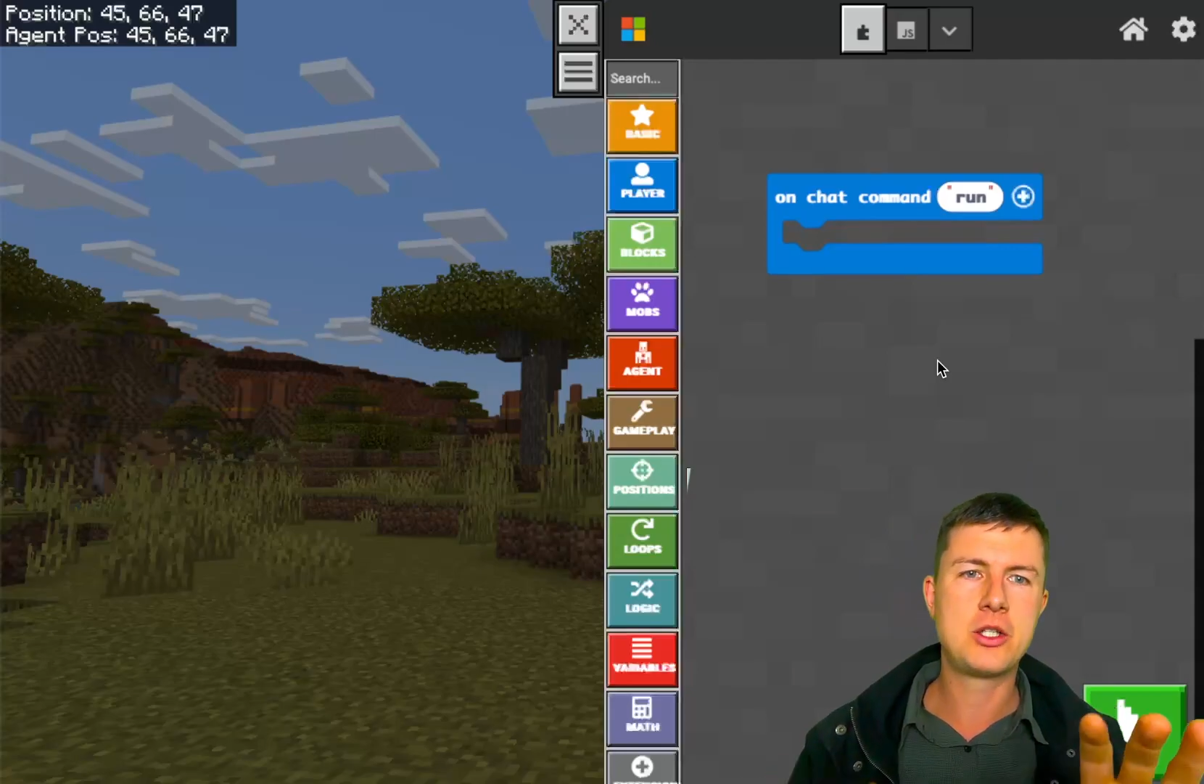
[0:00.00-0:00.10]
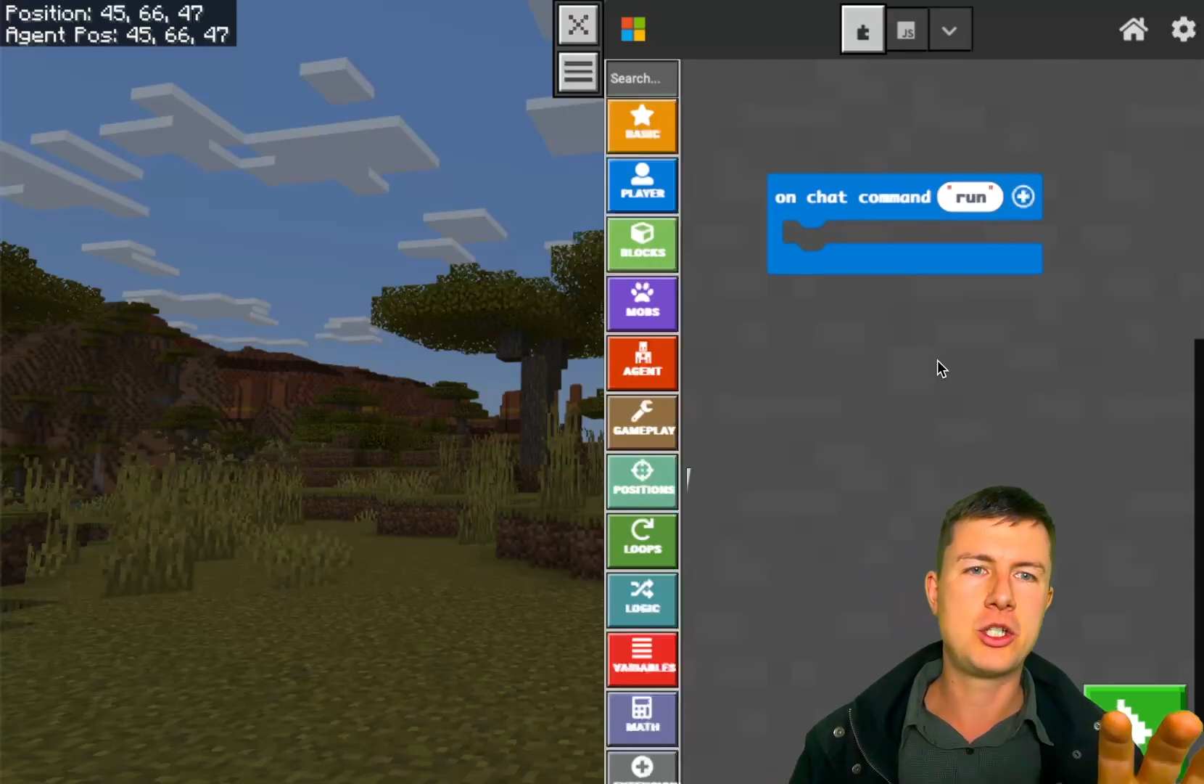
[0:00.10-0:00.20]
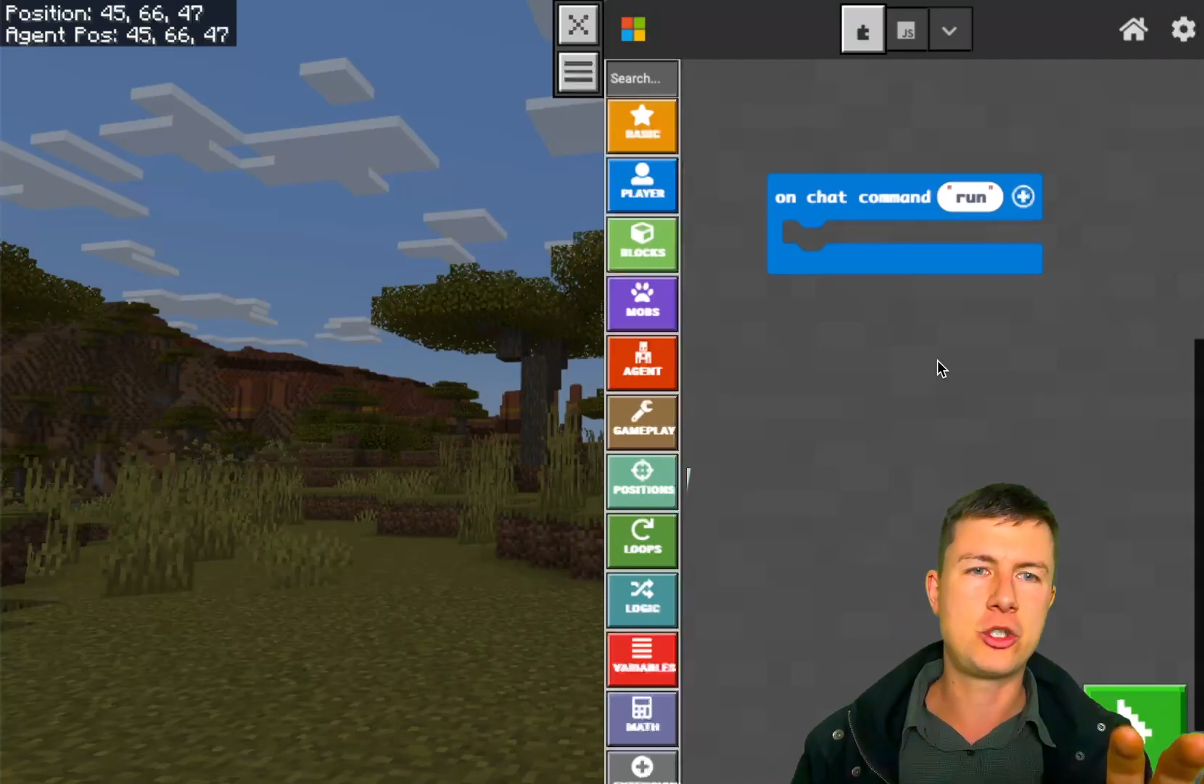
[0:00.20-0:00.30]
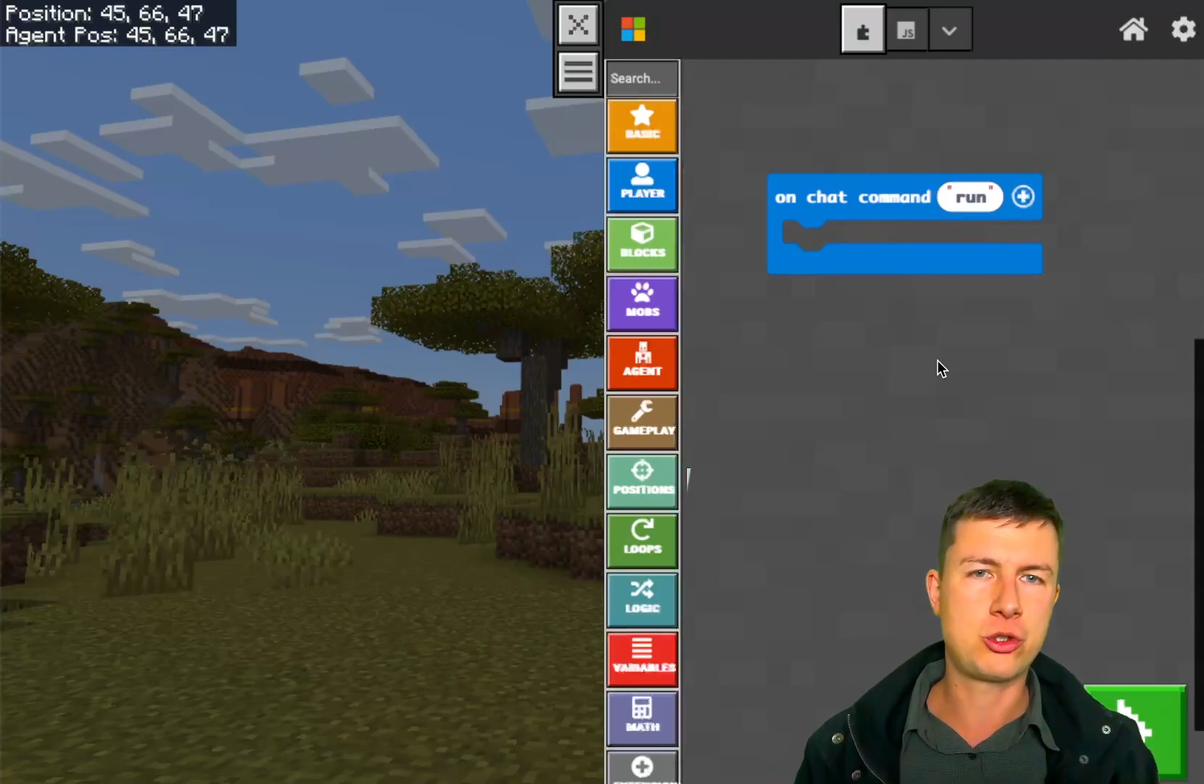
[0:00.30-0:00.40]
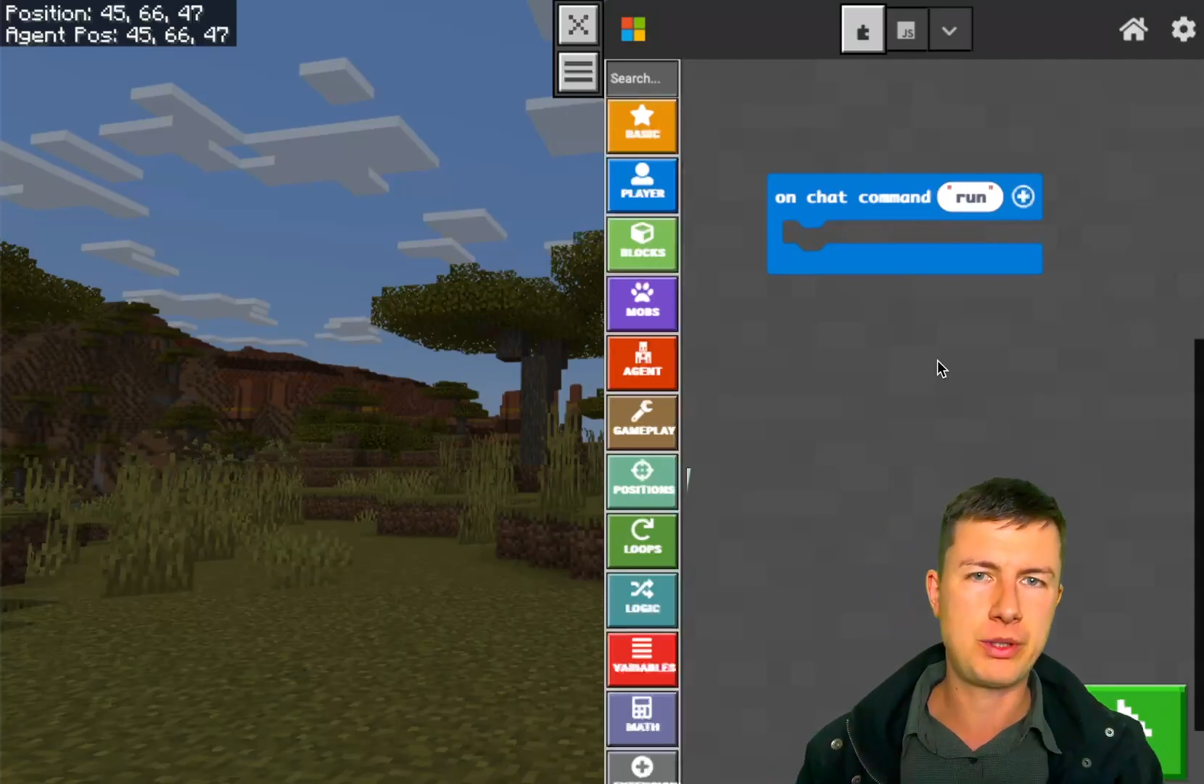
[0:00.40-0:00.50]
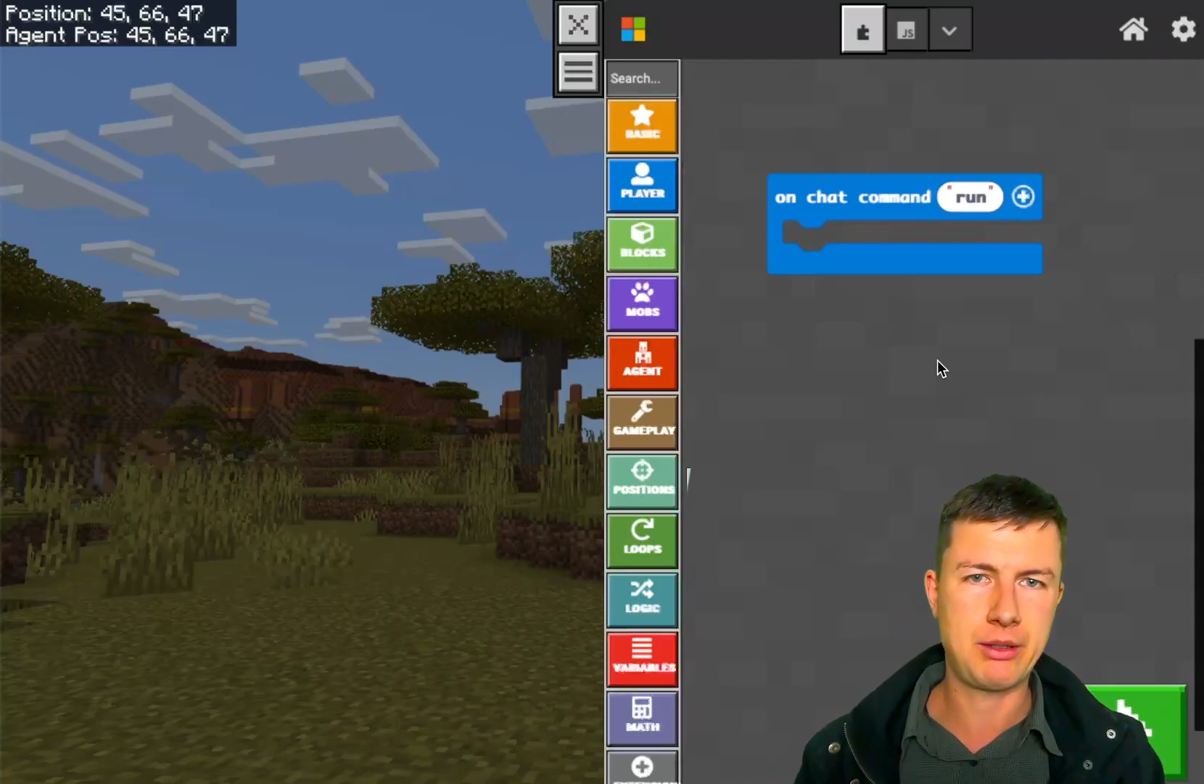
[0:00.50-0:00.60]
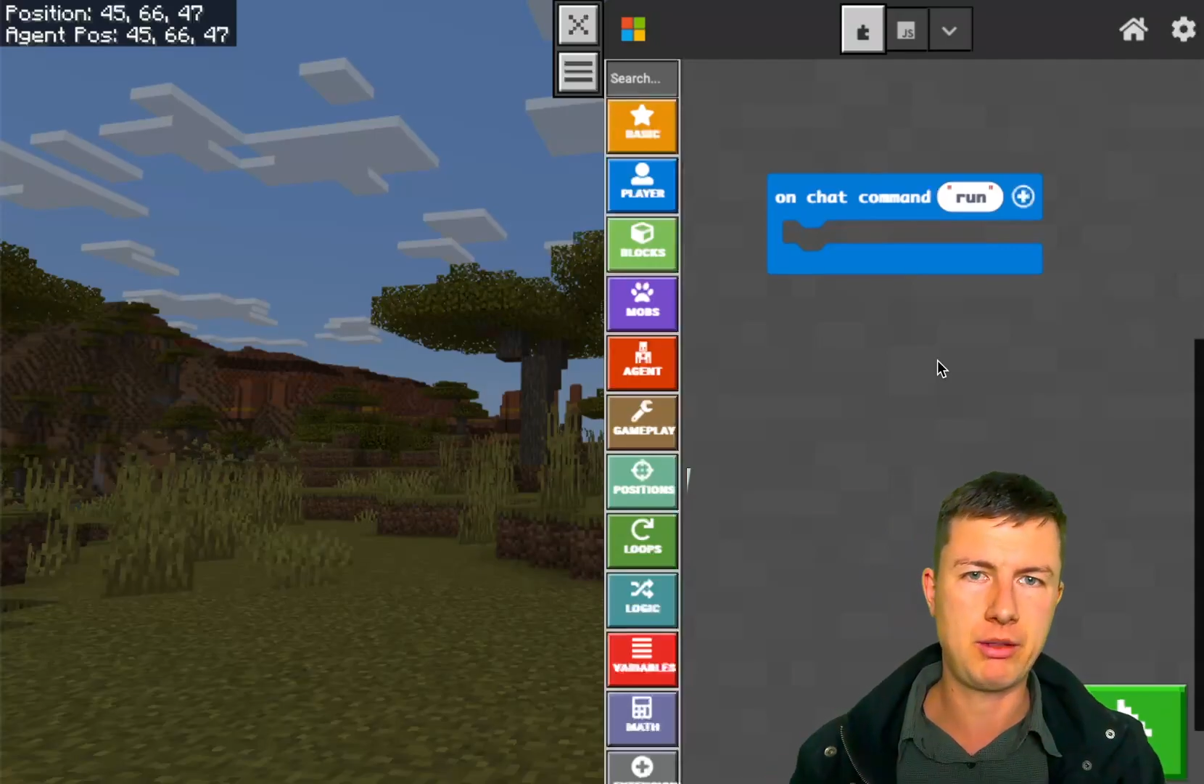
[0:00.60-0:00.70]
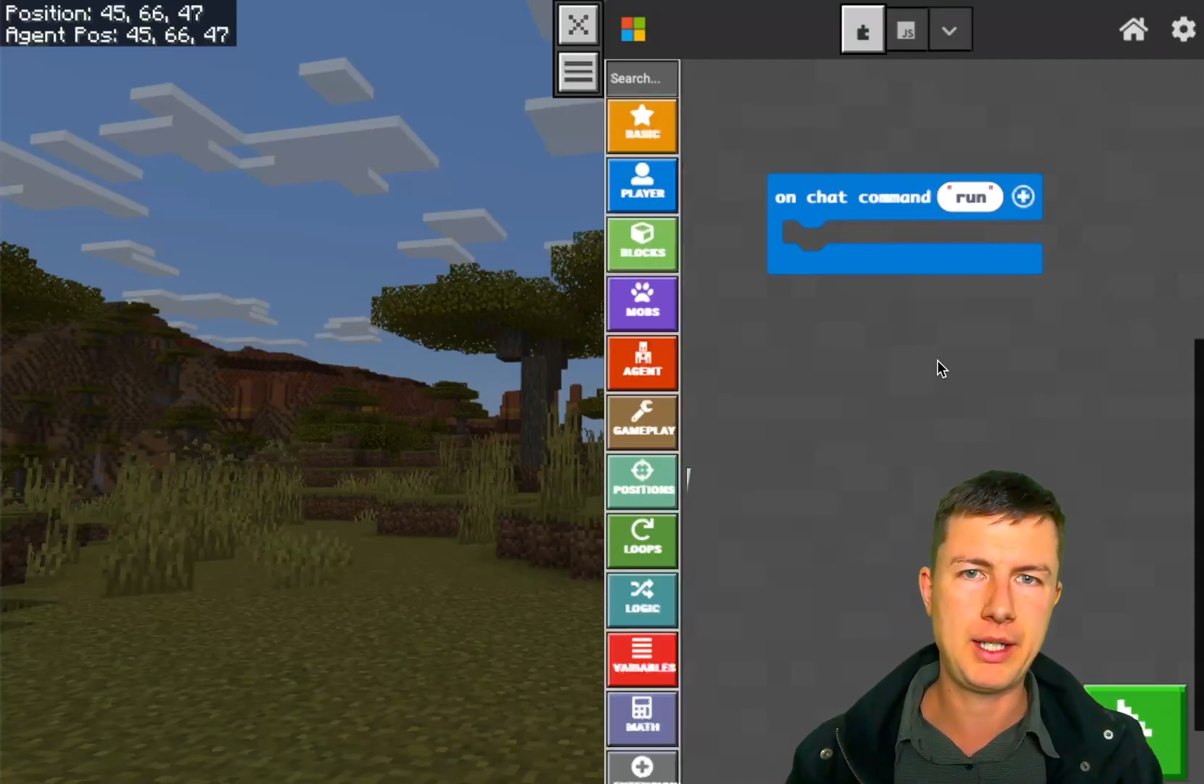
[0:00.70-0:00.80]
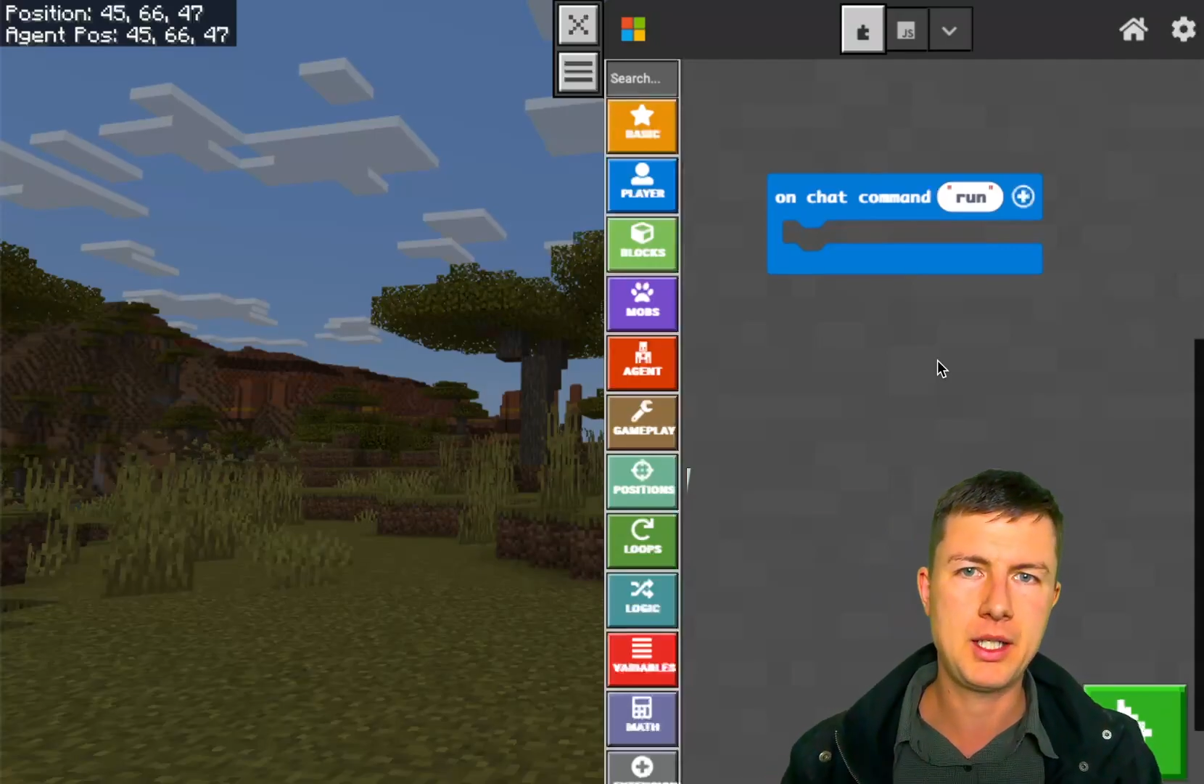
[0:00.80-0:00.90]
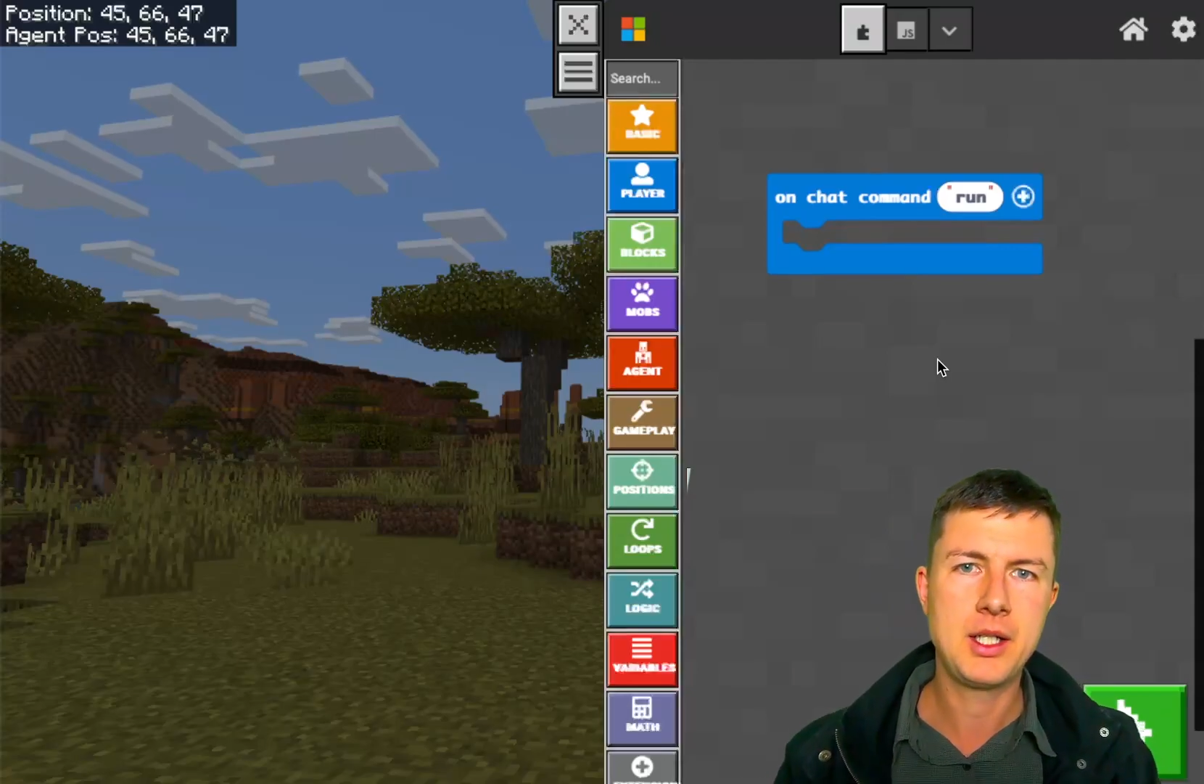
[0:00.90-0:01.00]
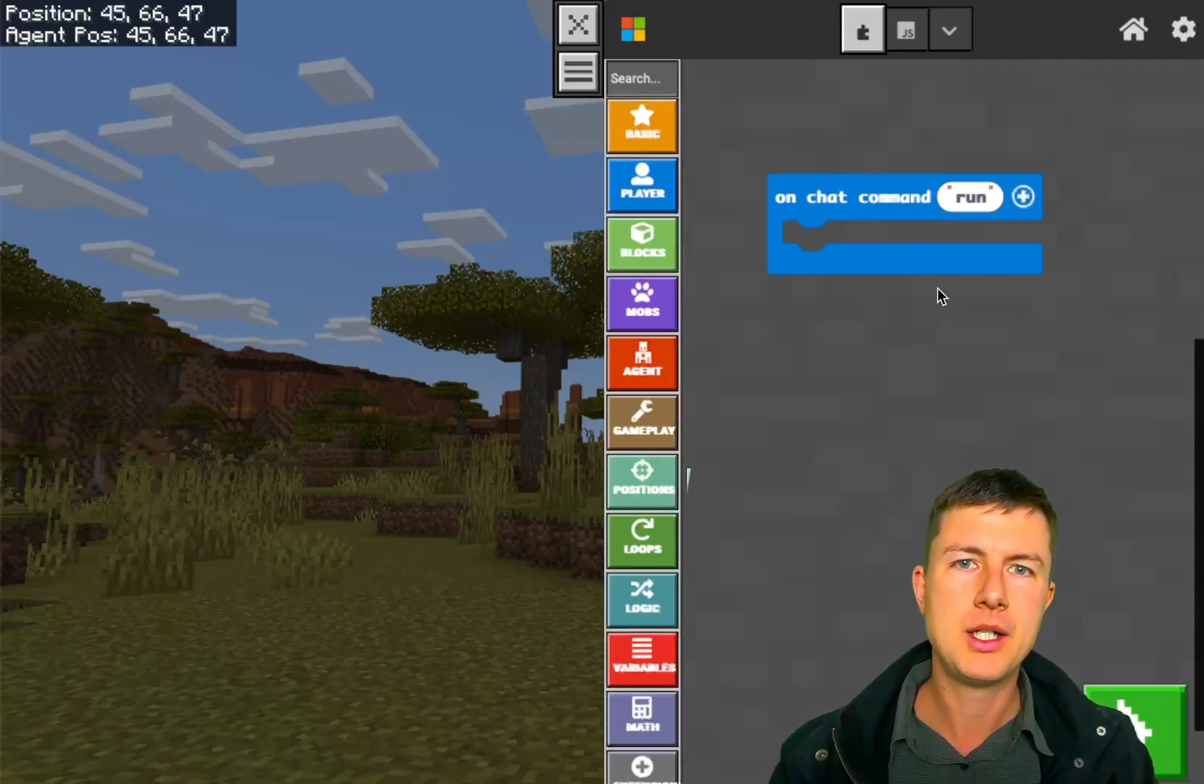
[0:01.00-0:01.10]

to trigger it.